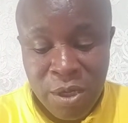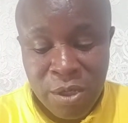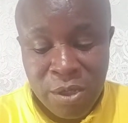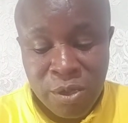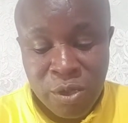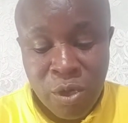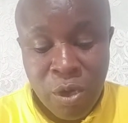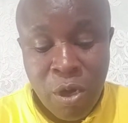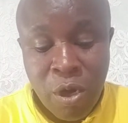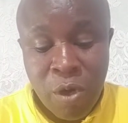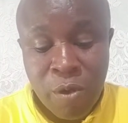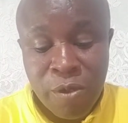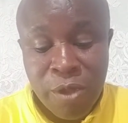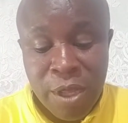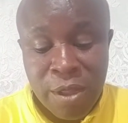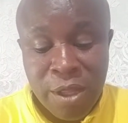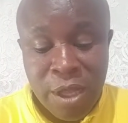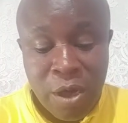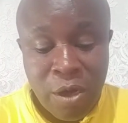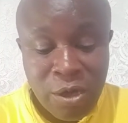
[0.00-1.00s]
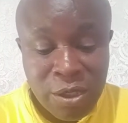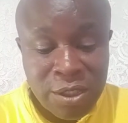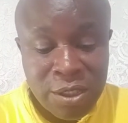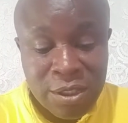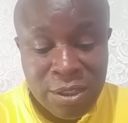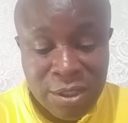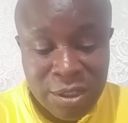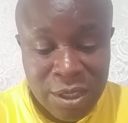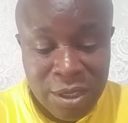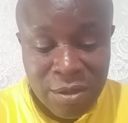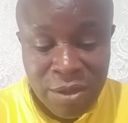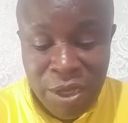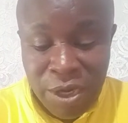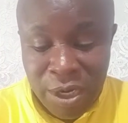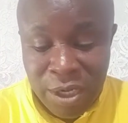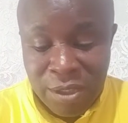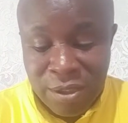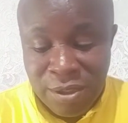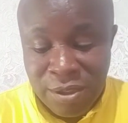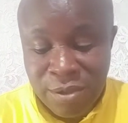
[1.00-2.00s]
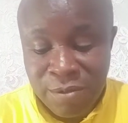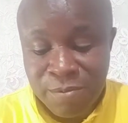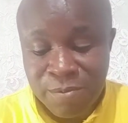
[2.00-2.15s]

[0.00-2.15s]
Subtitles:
So the horses in the race,